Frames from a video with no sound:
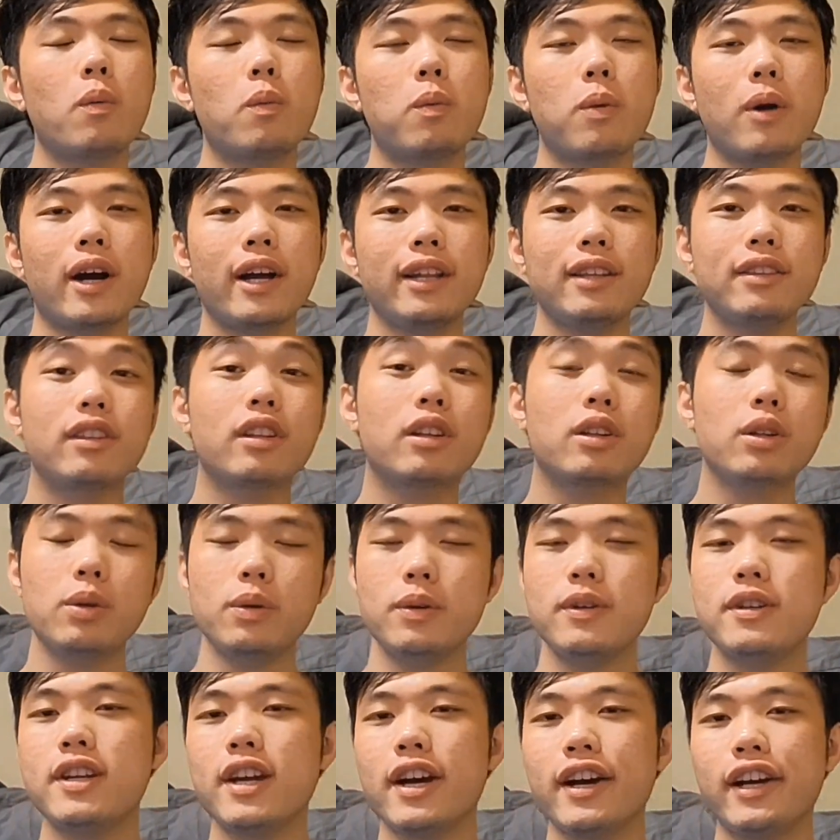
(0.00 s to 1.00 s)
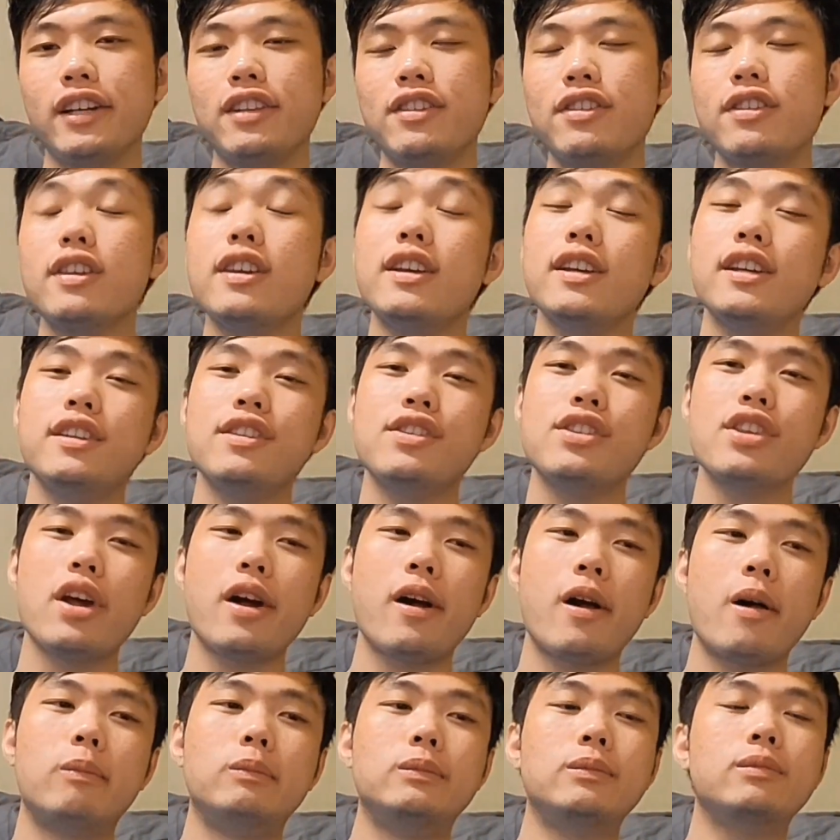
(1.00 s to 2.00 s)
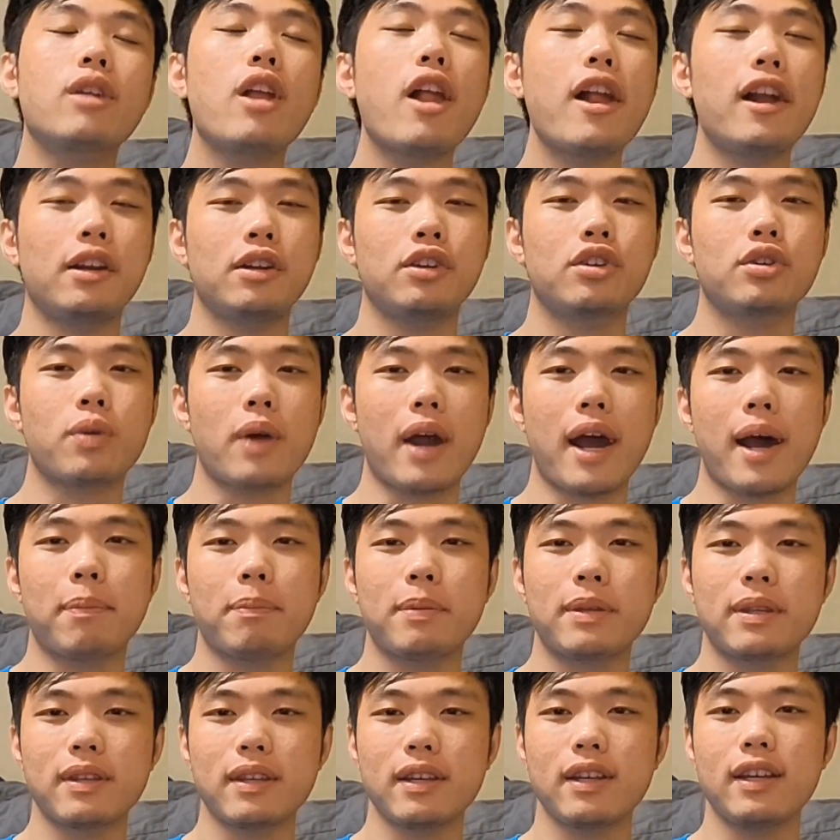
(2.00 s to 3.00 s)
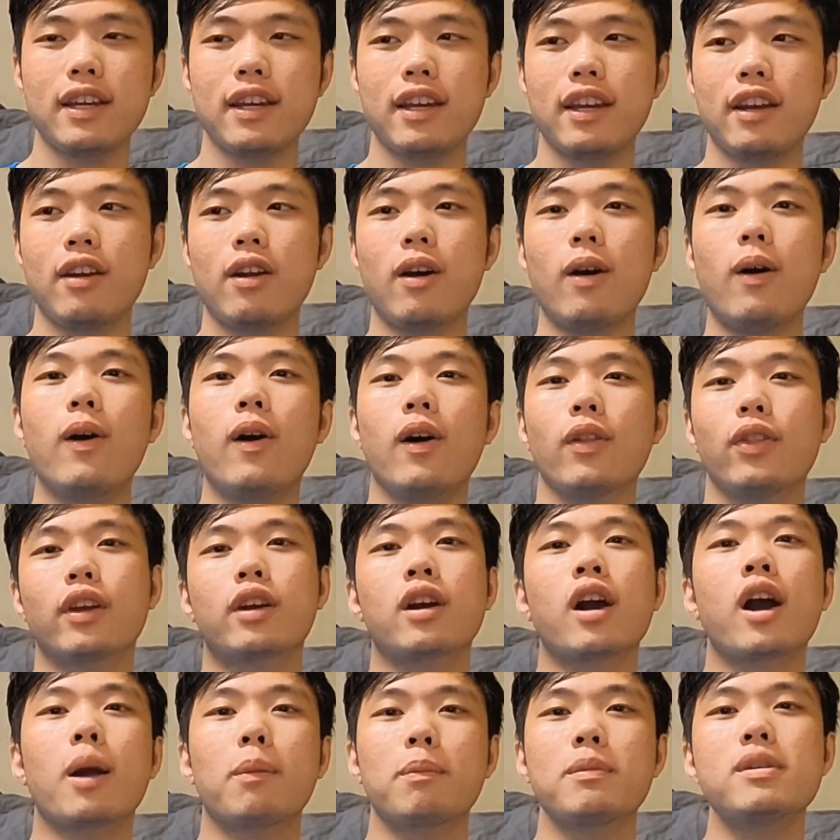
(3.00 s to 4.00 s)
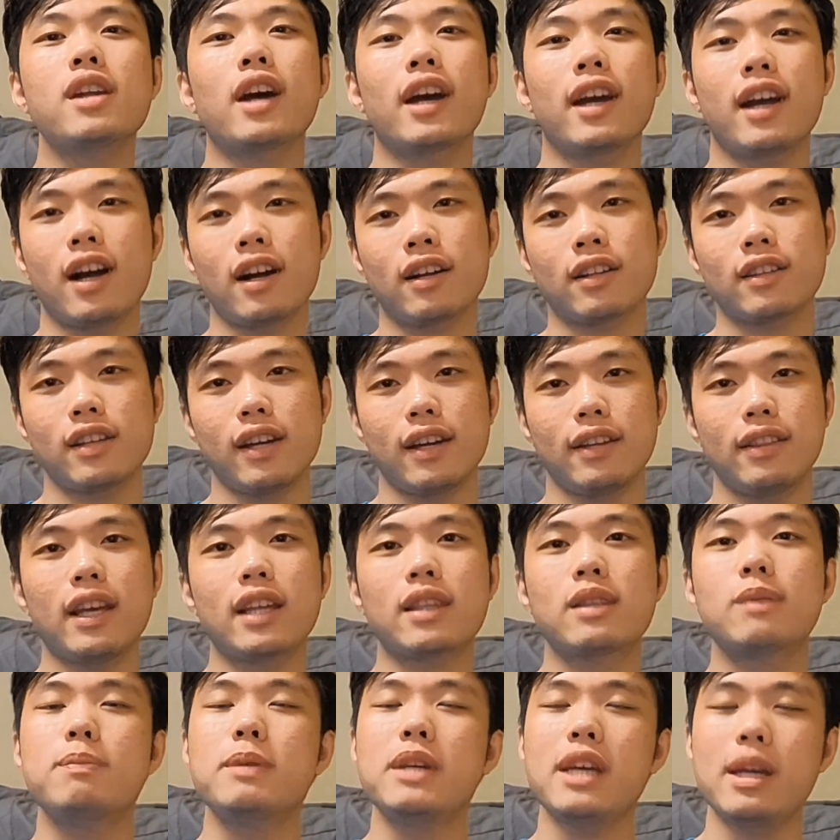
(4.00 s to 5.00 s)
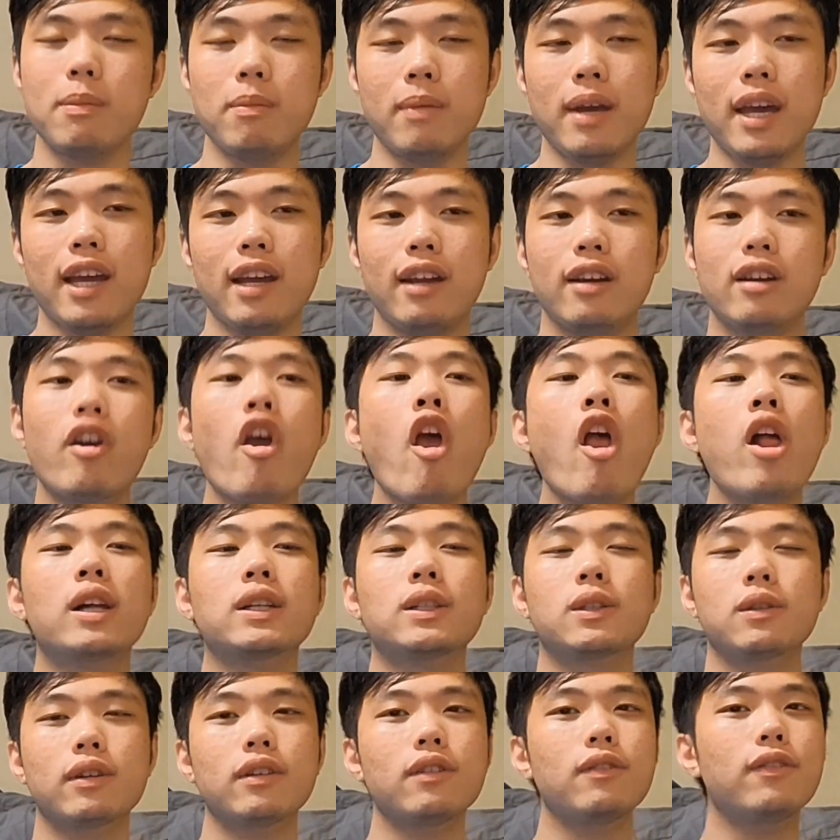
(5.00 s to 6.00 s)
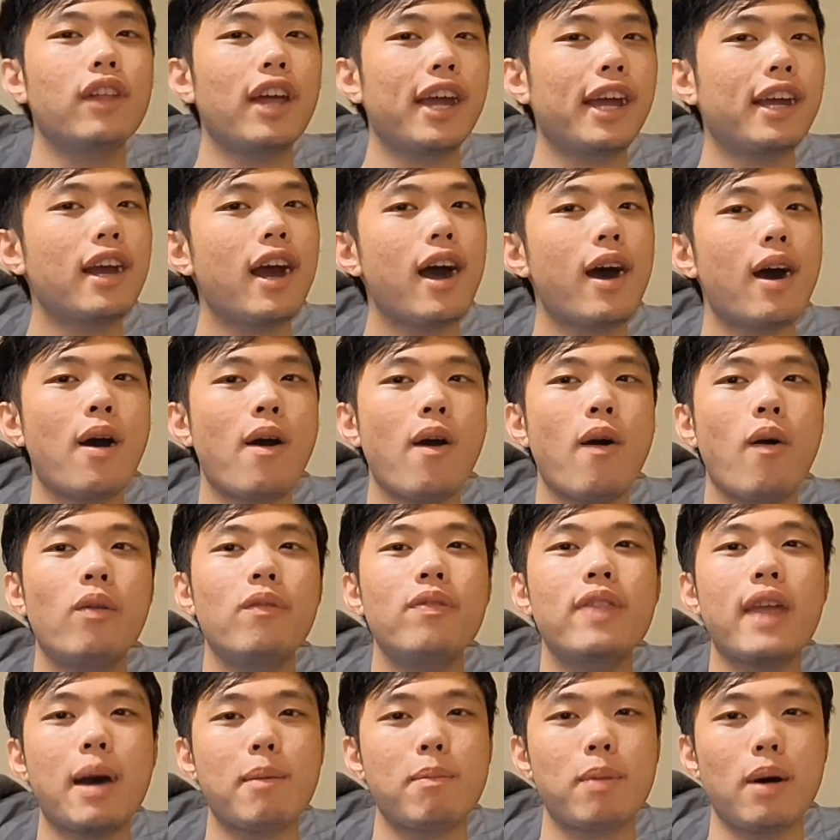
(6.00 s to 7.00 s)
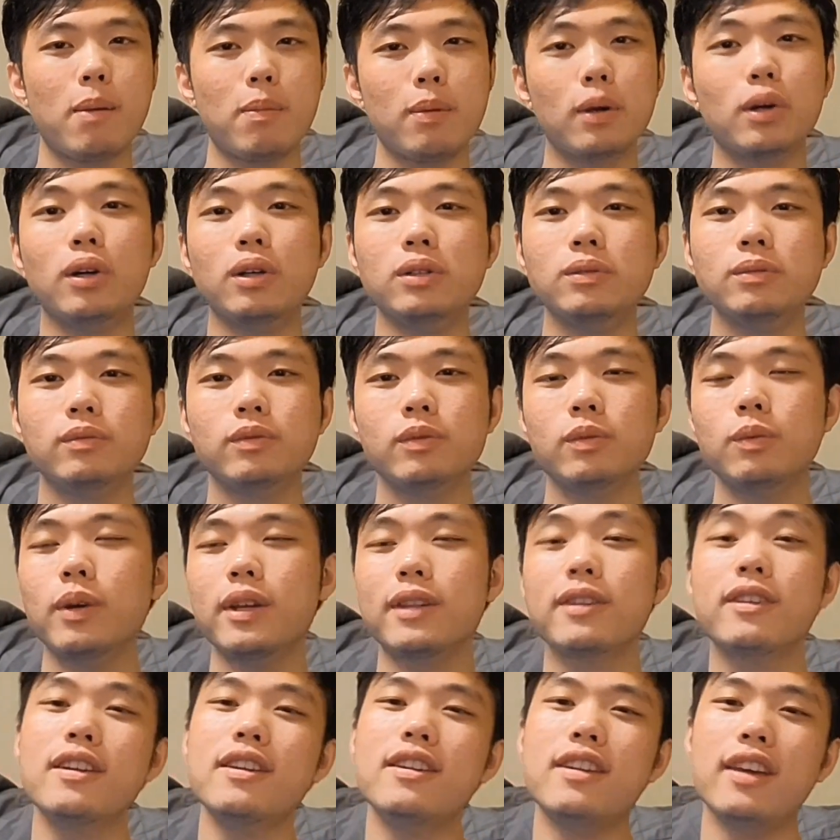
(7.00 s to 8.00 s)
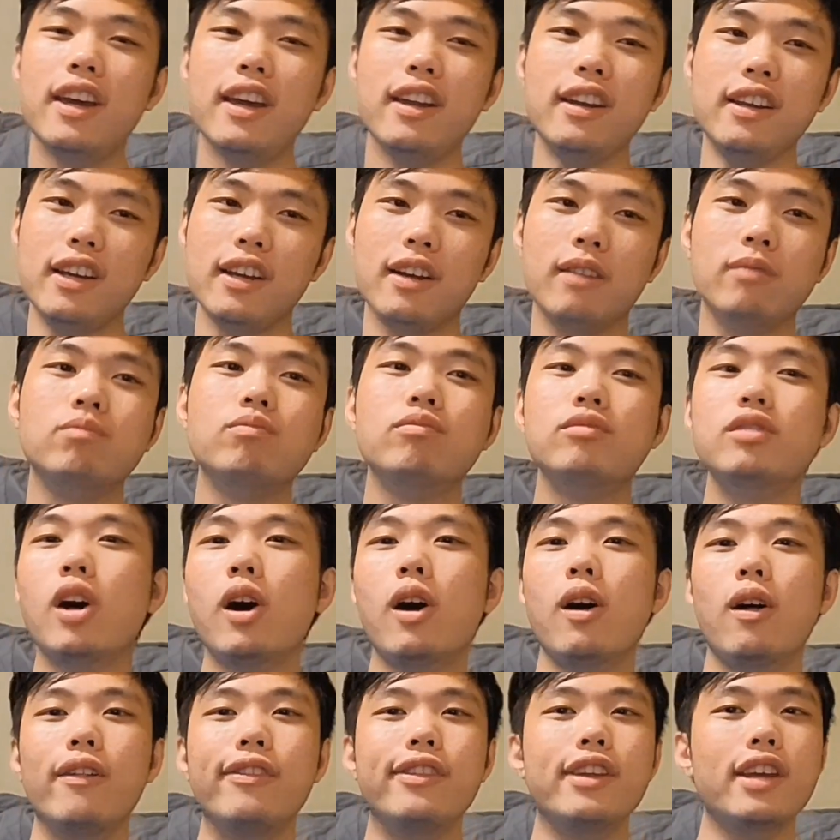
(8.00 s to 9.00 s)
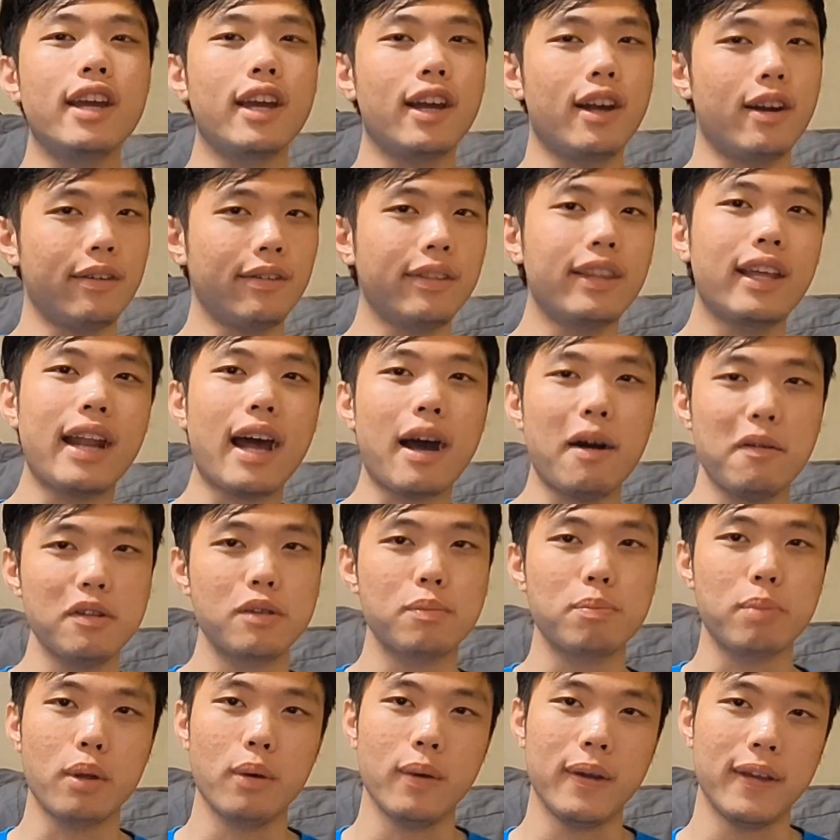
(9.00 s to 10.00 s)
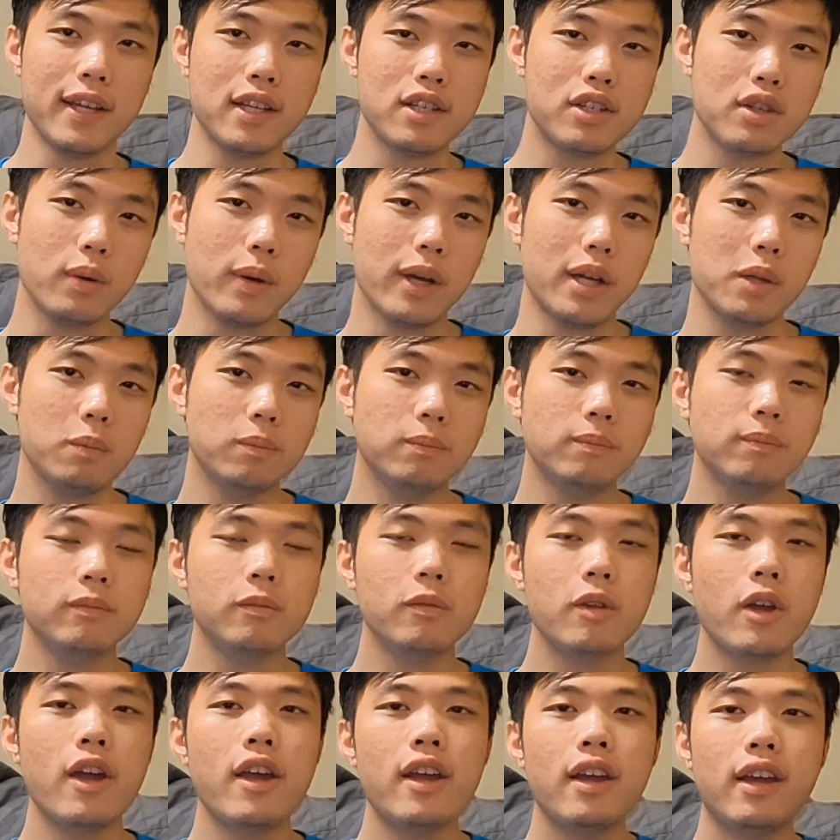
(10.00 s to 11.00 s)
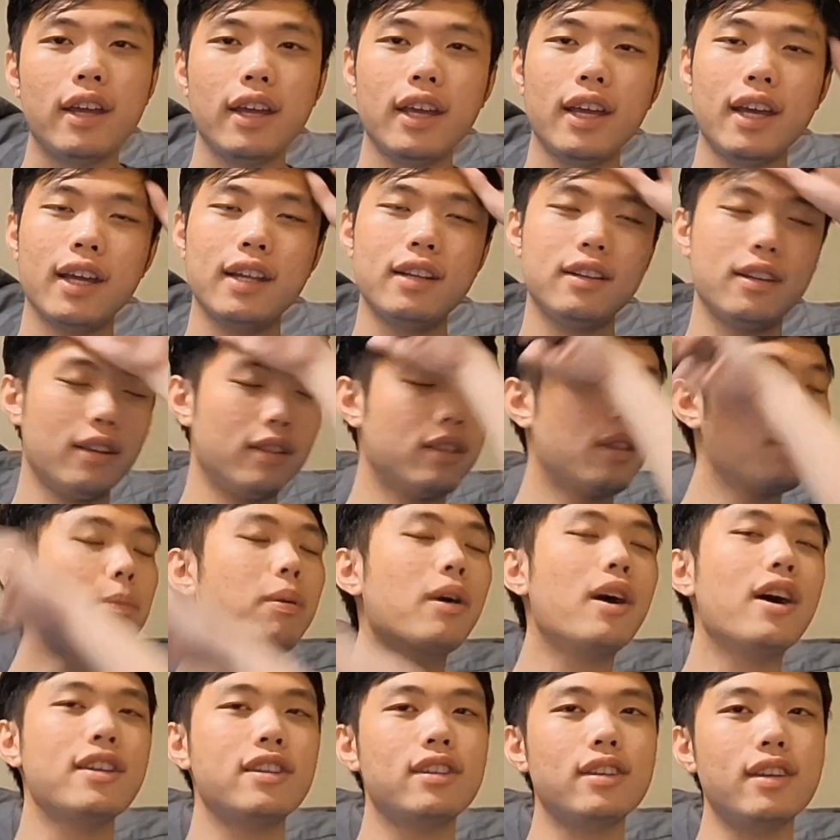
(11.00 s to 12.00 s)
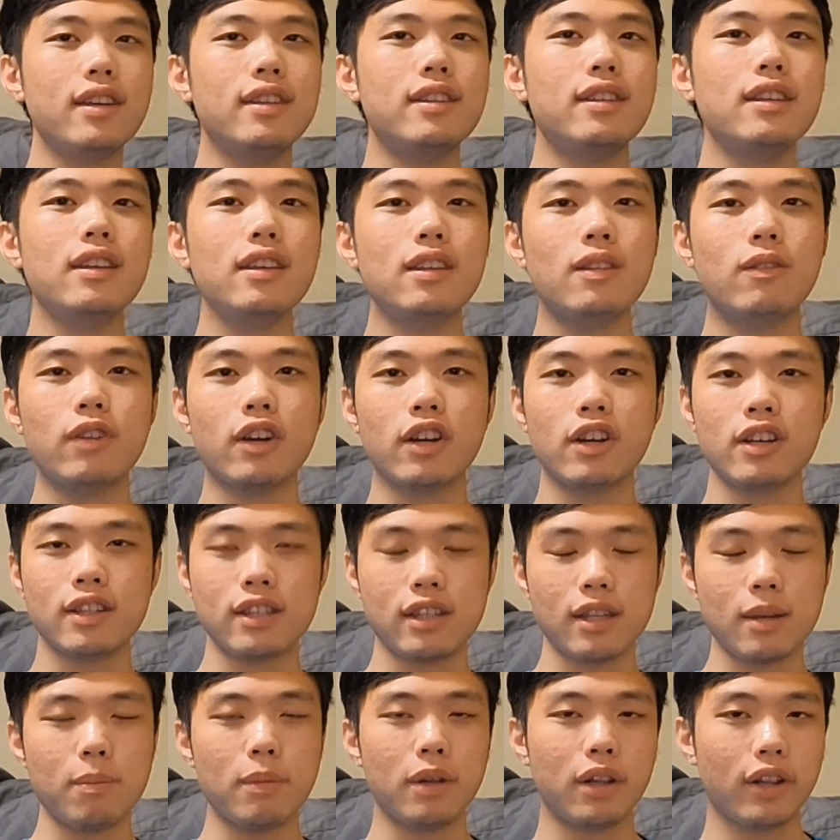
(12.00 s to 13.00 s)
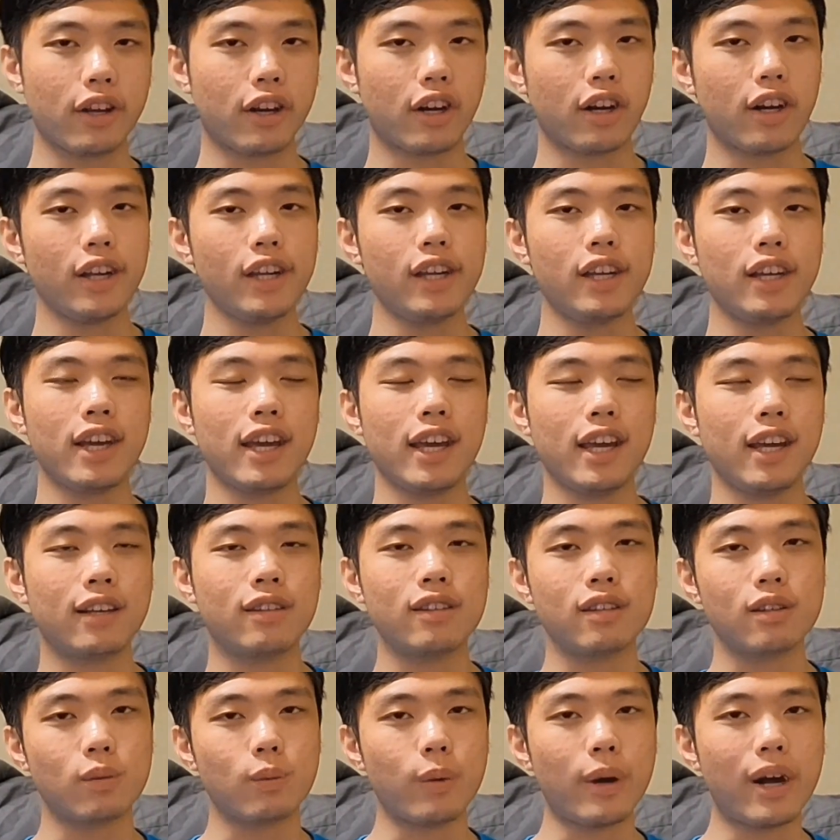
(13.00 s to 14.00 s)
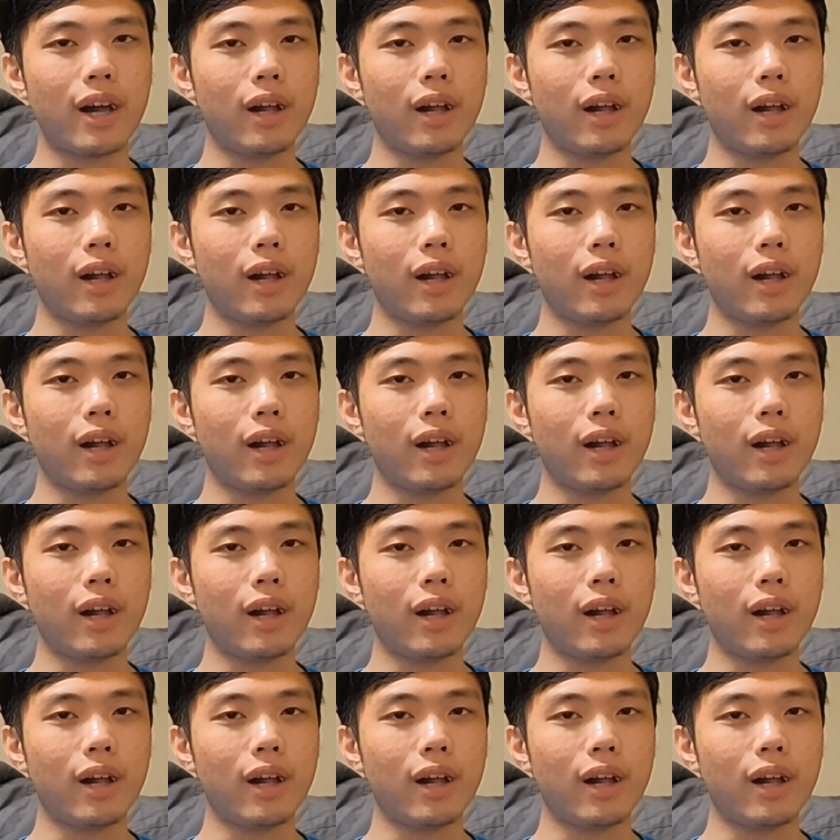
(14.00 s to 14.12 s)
what the gluten does is it traps in all the carbon dioxide that's being made, sort of like how that bubble was containing all the air that I was blowing into it. And the process is very similar in cakes as